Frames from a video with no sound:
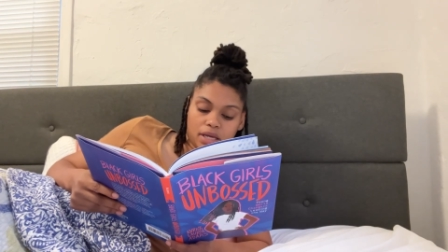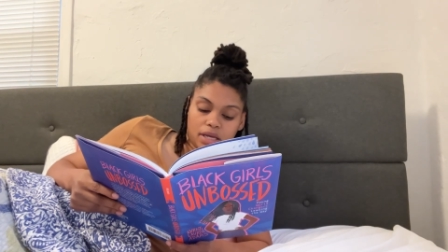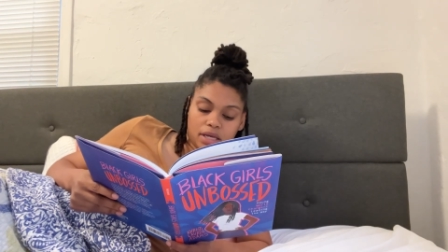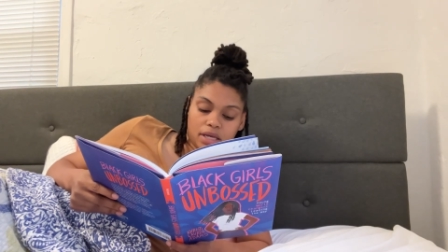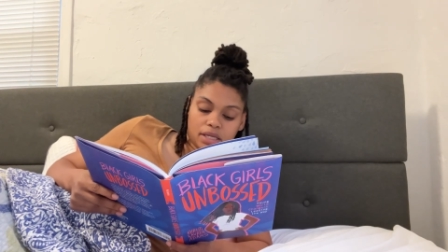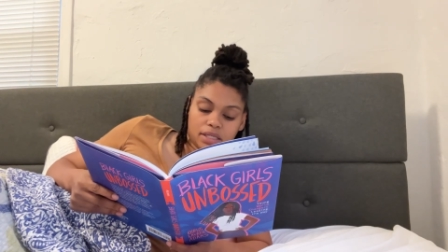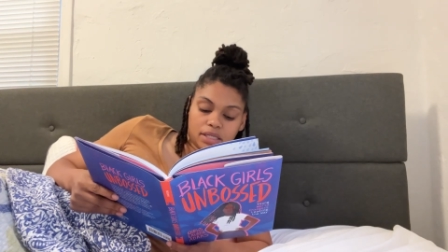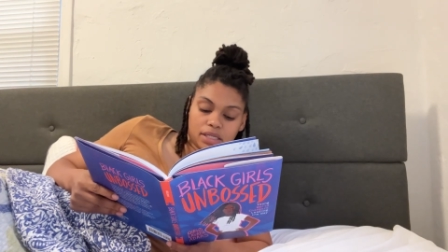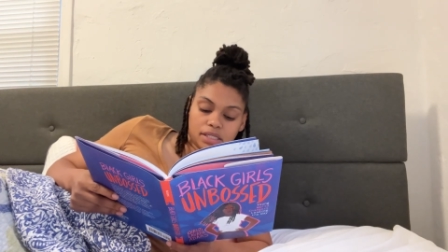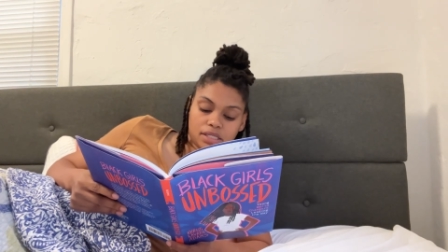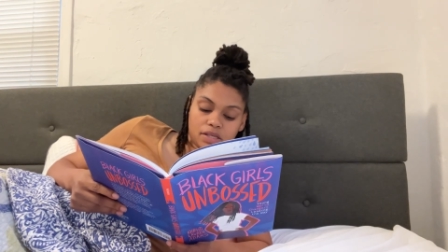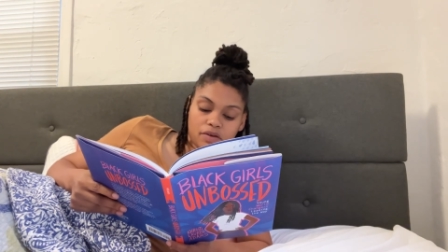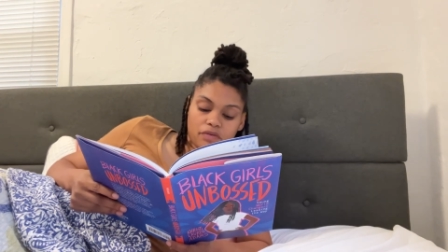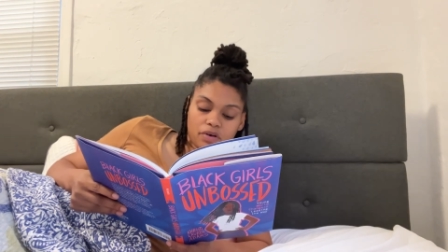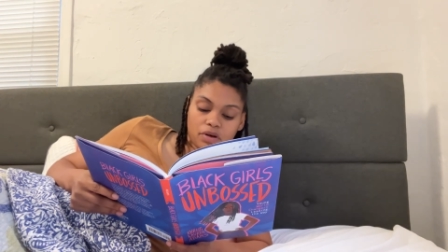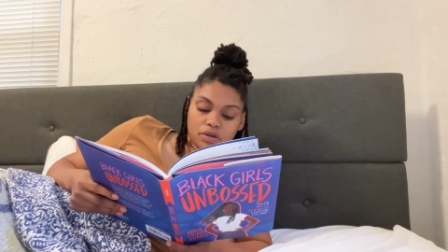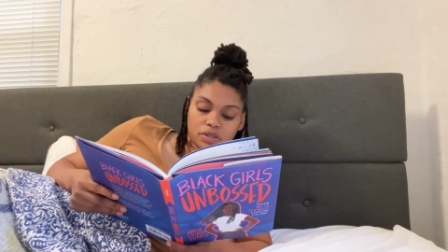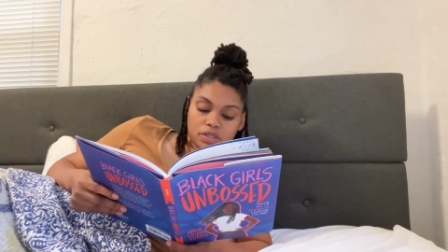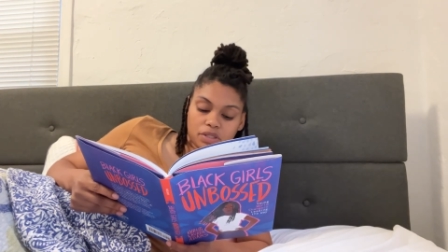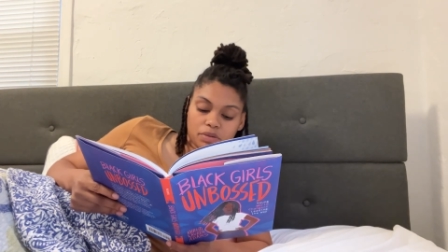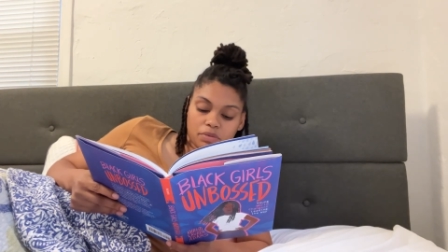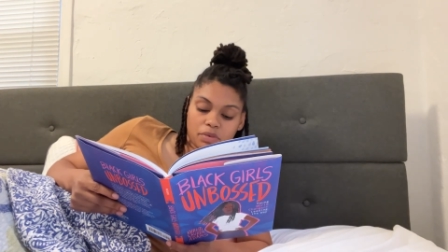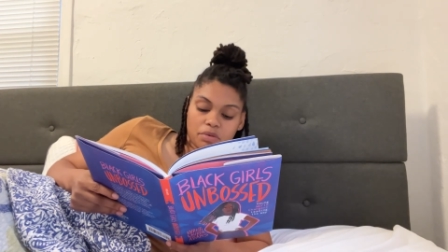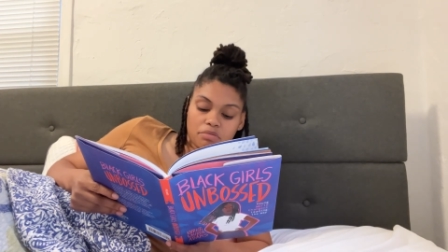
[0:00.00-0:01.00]
This
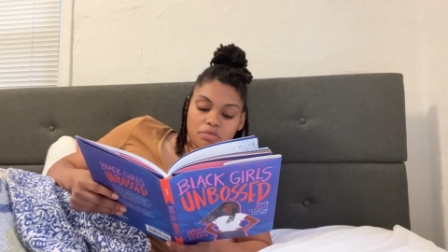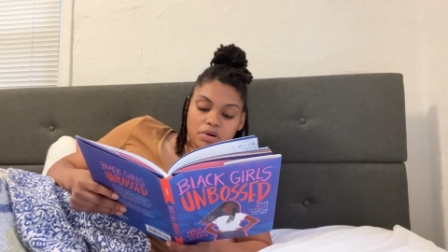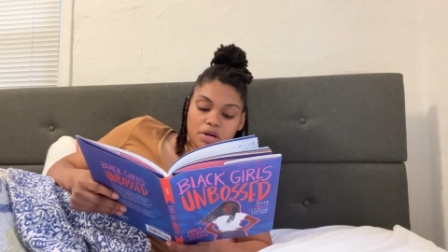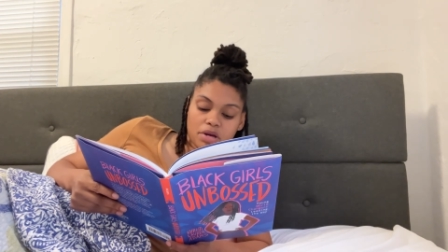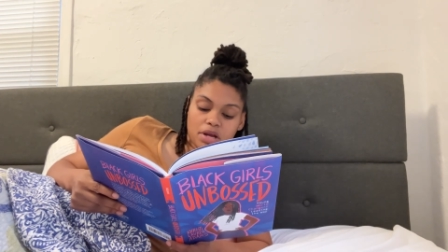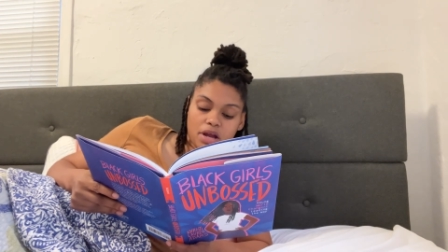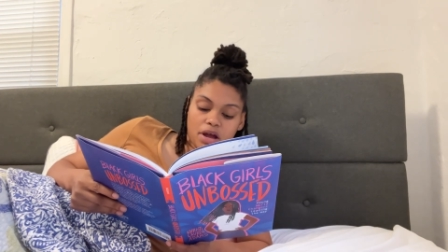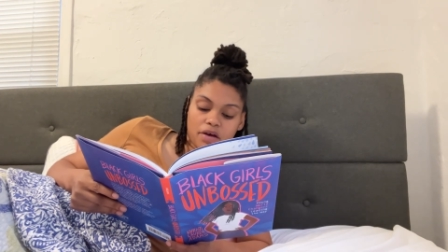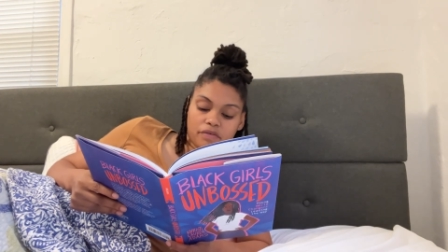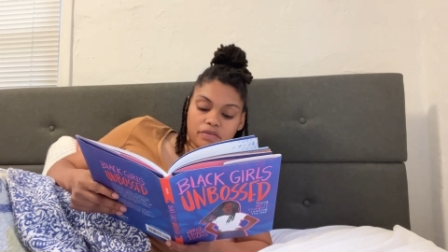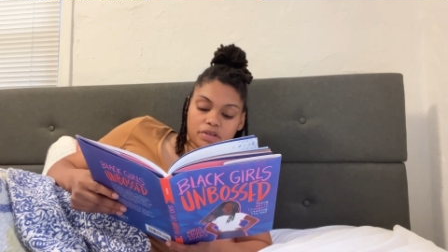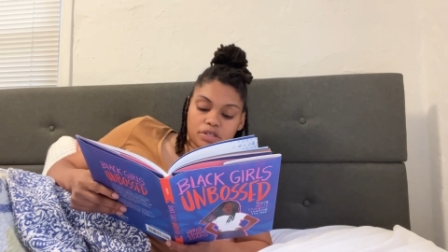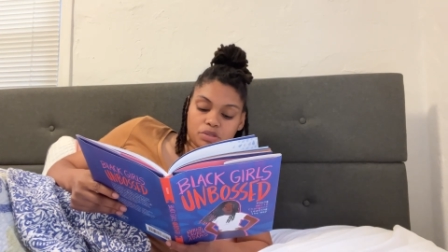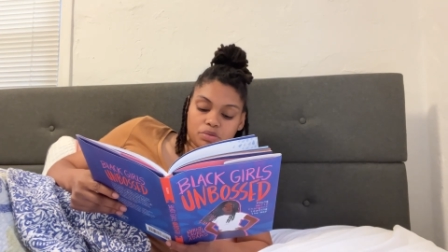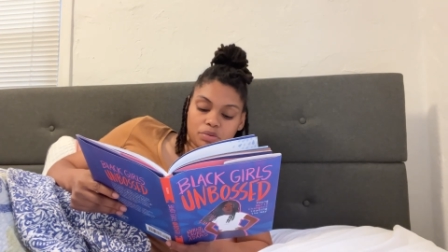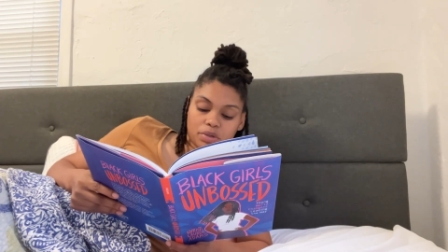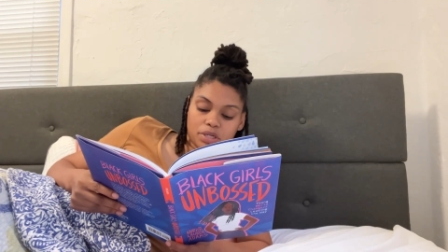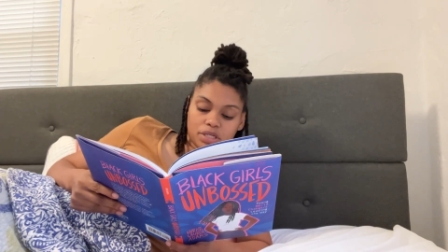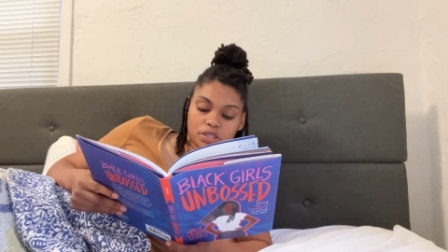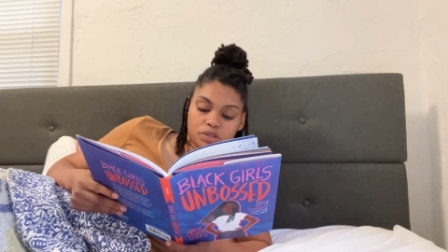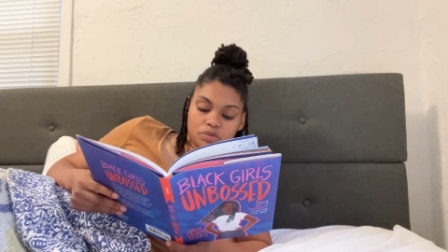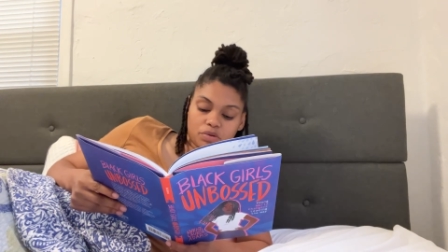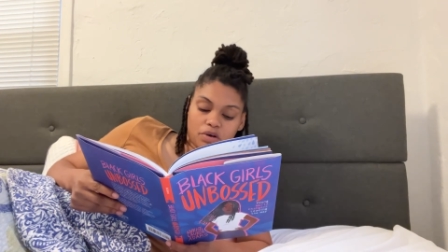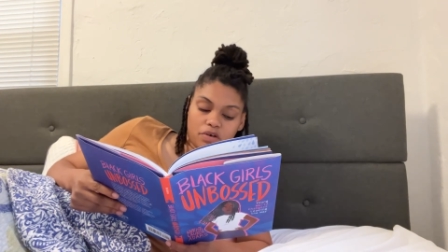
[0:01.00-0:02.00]
evokes the memory of the
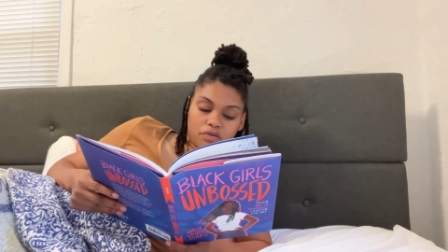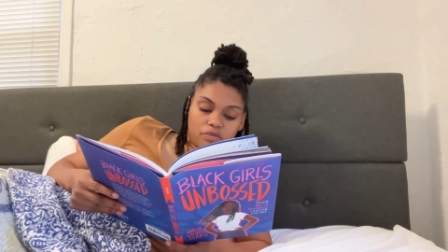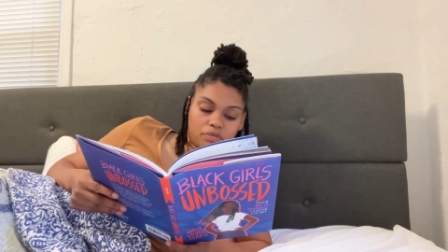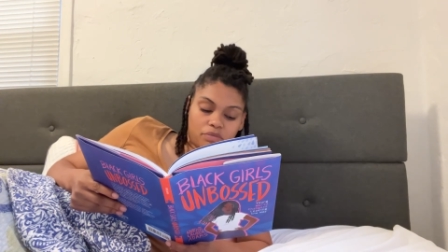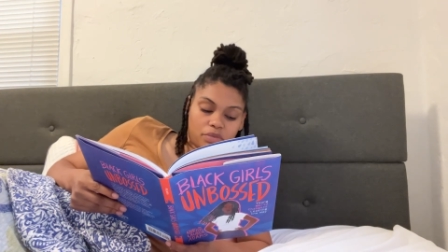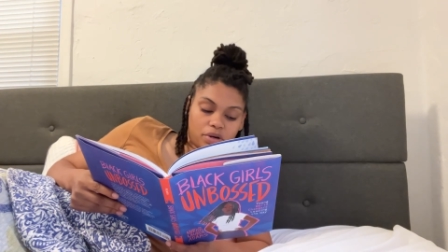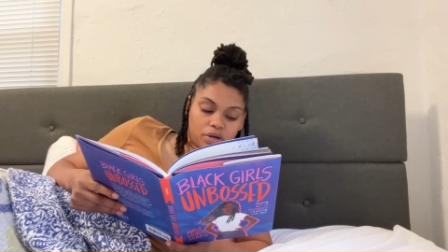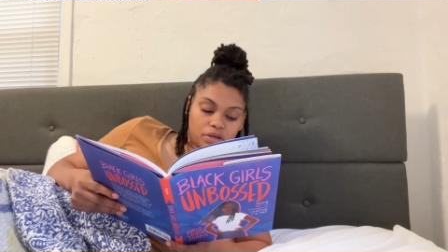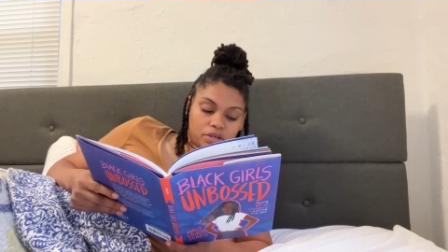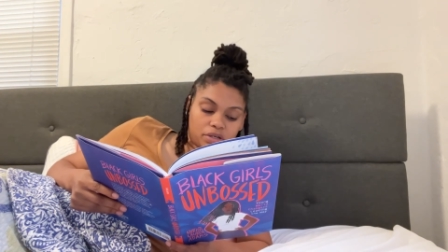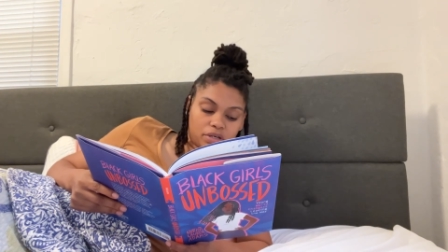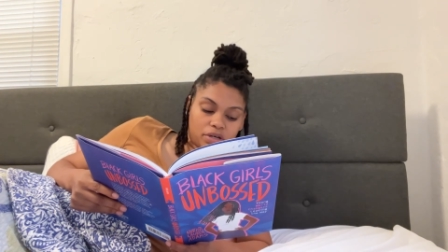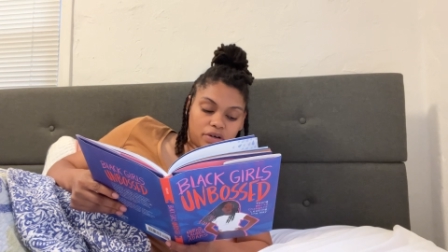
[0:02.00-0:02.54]
2012 murder